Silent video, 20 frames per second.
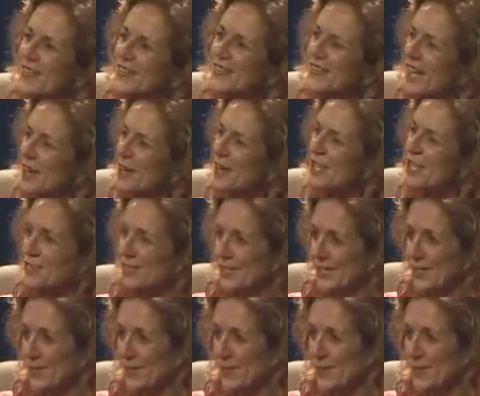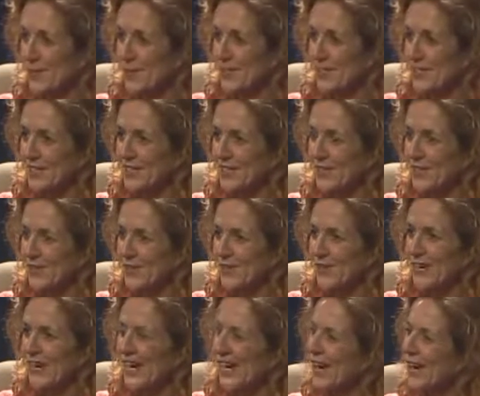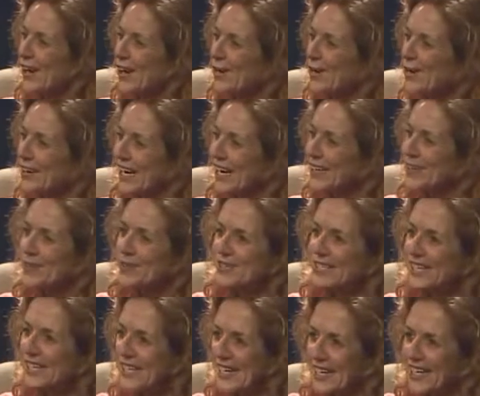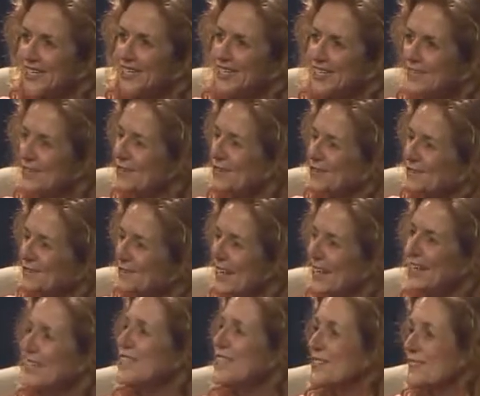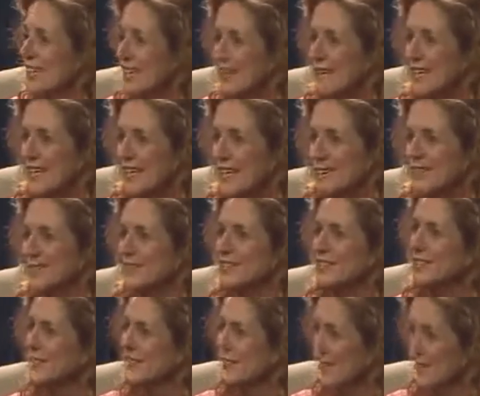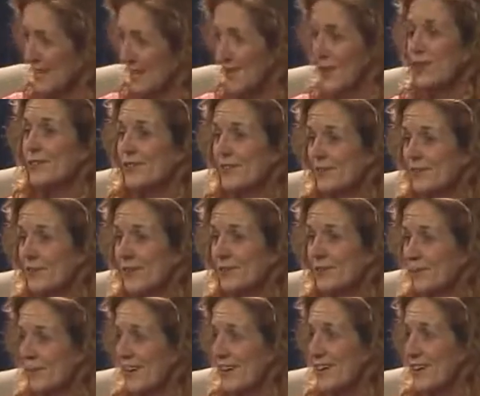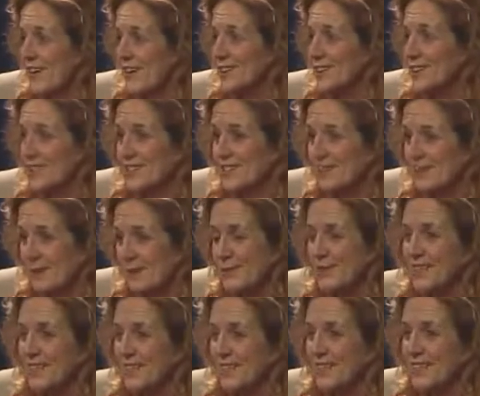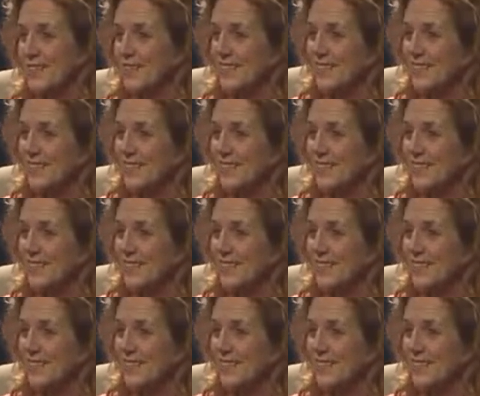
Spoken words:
the chemistry is really important in the show. How was that? How did you develop that? I mean, you always have to have the right characters to be able to develop it.